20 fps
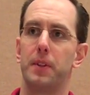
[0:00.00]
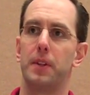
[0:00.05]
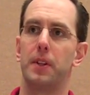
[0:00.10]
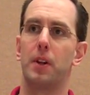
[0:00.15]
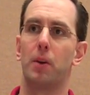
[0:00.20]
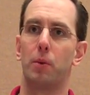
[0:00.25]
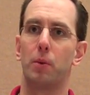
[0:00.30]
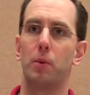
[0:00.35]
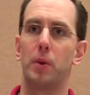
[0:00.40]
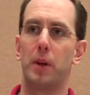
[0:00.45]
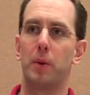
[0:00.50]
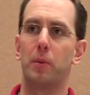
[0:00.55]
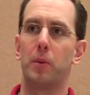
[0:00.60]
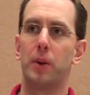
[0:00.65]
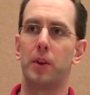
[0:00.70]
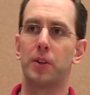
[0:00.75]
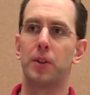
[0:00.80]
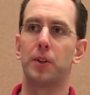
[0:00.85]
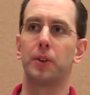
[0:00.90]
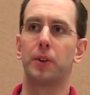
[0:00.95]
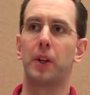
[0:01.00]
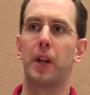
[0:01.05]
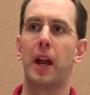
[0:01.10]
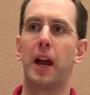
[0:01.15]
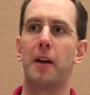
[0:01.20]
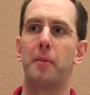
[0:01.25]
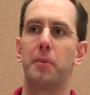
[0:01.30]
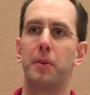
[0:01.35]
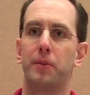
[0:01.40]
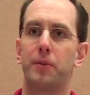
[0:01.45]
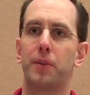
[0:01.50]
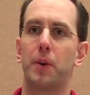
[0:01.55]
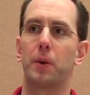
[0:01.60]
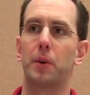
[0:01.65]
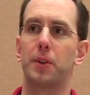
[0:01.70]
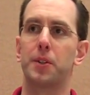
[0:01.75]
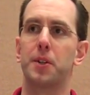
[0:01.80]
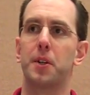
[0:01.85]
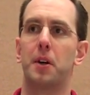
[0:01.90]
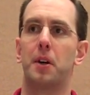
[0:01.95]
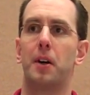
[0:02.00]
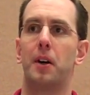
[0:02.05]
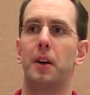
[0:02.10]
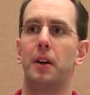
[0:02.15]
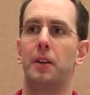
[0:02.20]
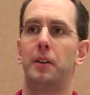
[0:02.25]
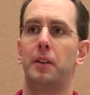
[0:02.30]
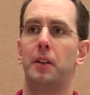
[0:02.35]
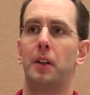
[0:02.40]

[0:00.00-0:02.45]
we certainly have been focused on